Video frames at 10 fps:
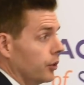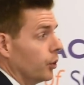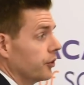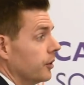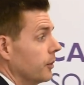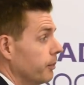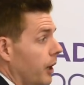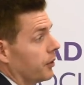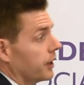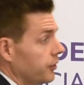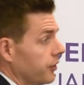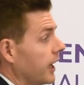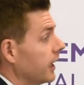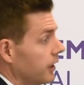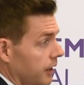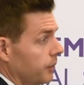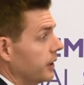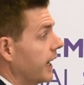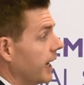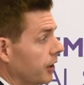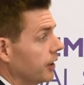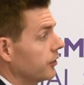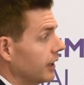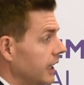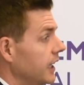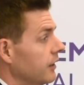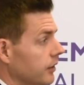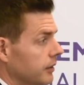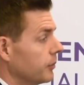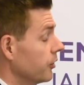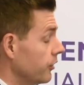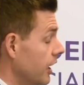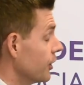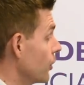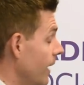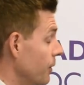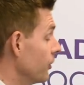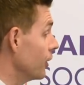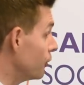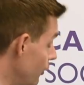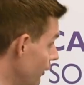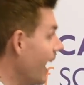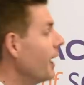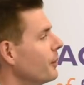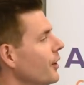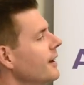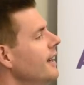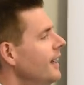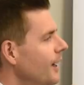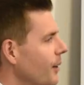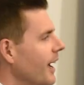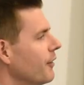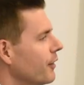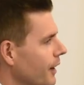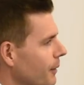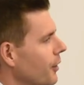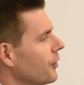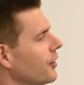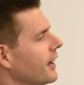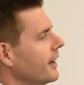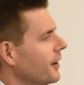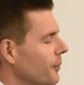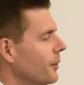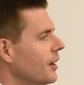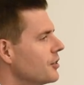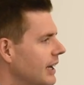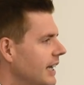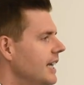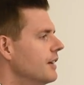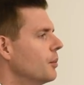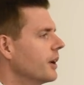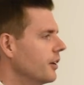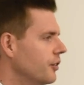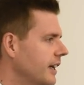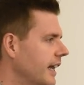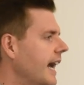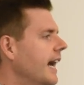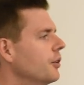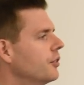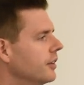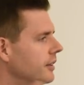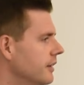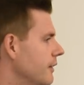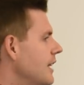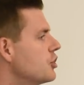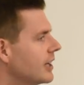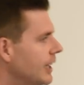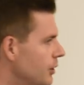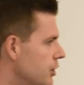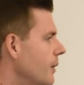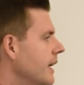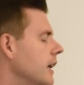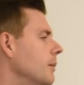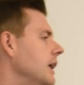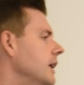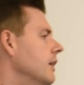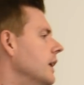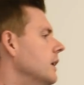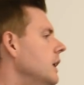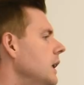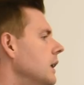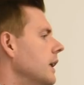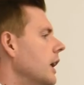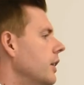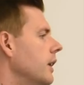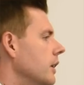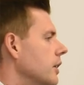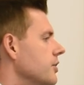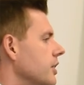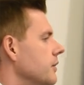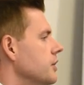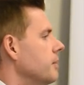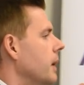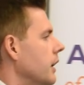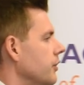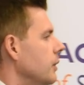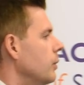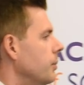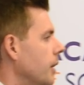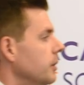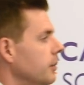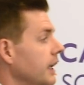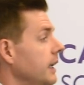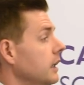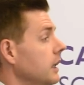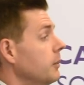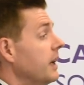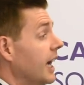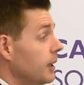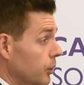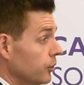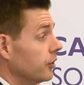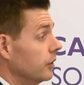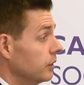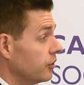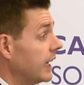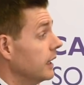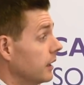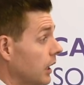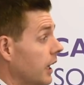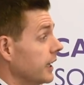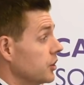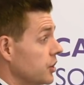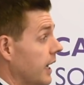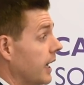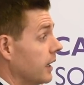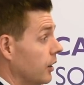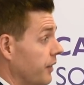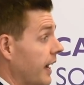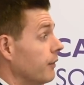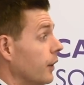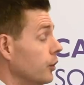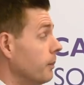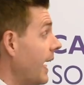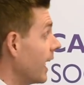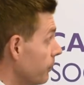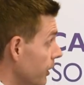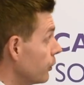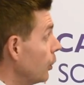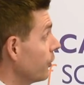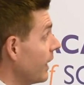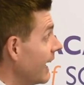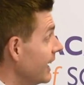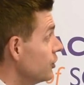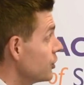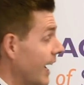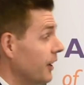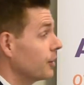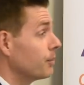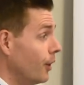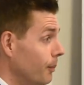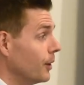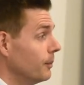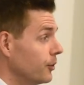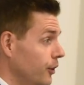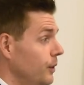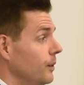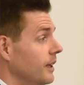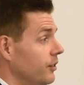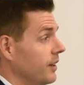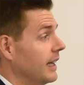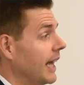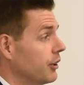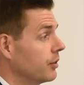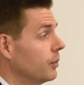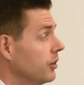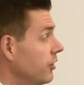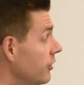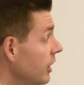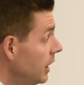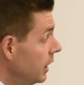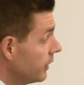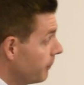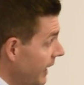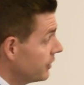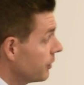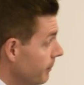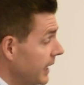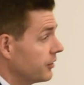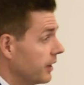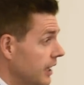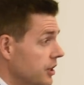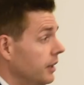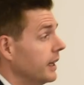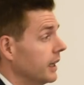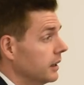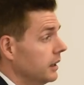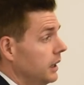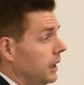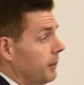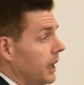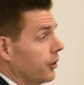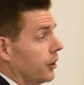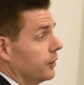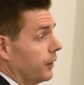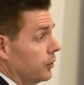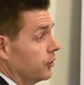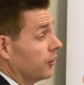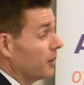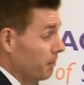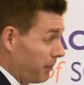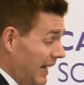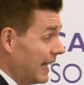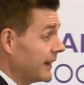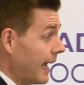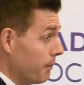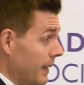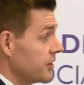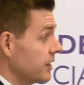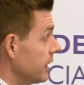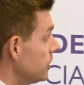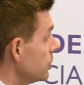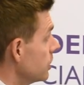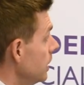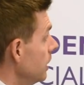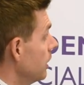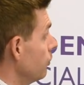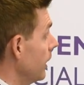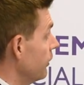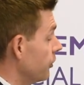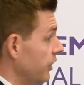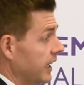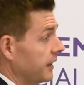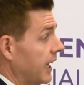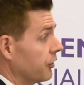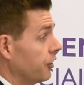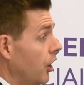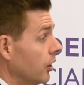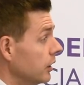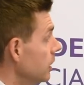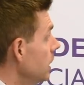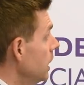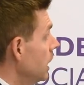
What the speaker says: an autumn of Boris saying, you know, we're now going to leave, and I'm not entirely sure how he's going to do that, but we have Boris saying, you know, we're going to leave and we're going to get out, and eventually we do end up leaving, then I think the Conservative Party will probably be able to take the lion's share of that vote back. But of course that injects a problem too into the electorate, which is the better and better they're doing among those voters and playing that message and singing that song,